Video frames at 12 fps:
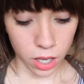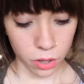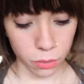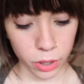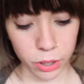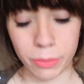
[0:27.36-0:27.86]

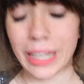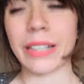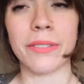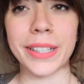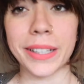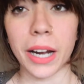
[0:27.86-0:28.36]
we're gonna make
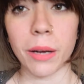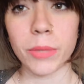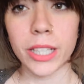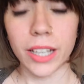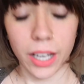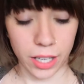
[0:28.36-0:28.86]
a vegan
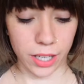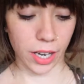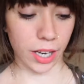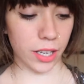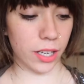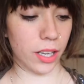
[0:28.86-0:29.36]
omelet, and
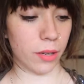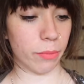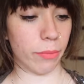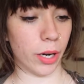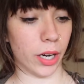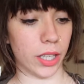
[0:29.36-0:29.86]
I
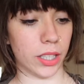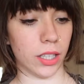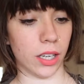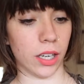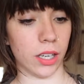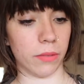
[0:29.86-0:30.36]
bought
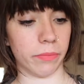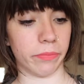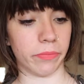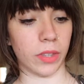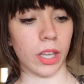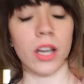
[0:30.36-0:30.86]

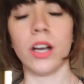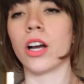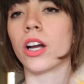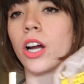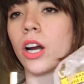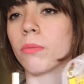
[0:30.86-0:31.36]

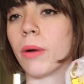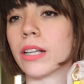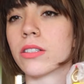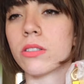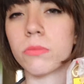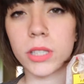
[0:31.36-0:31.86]

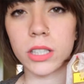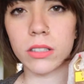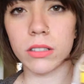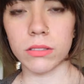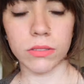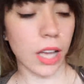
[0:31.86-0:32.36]
garbanzo bean
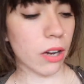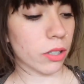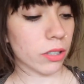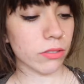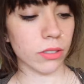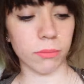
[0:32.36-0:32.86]

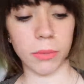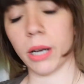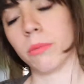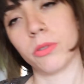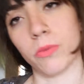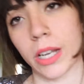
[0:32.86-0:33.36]
flour from
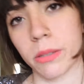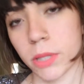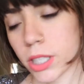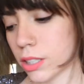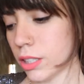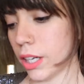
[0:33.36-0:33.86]
Bob's Red
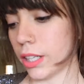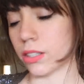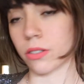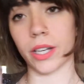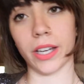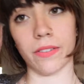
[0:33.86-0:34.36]
Mill, and
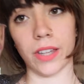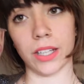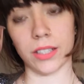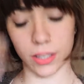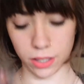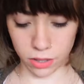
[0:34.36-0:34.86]
so I have that
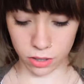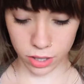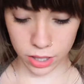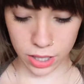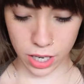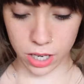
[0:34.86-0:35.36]
in this little
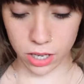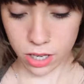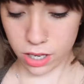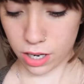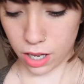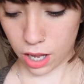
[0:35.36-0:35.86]

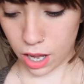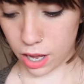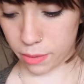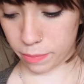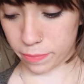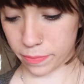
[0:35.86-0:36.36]
container.
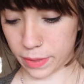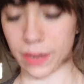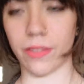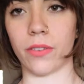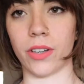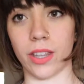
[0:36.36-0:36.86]
I
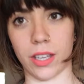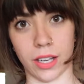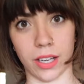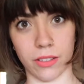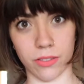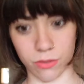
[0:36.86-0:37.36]
have everything
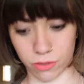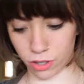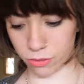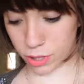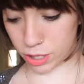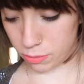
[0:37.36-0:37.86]
kind of in
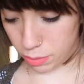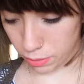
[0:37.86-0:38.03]
front of me,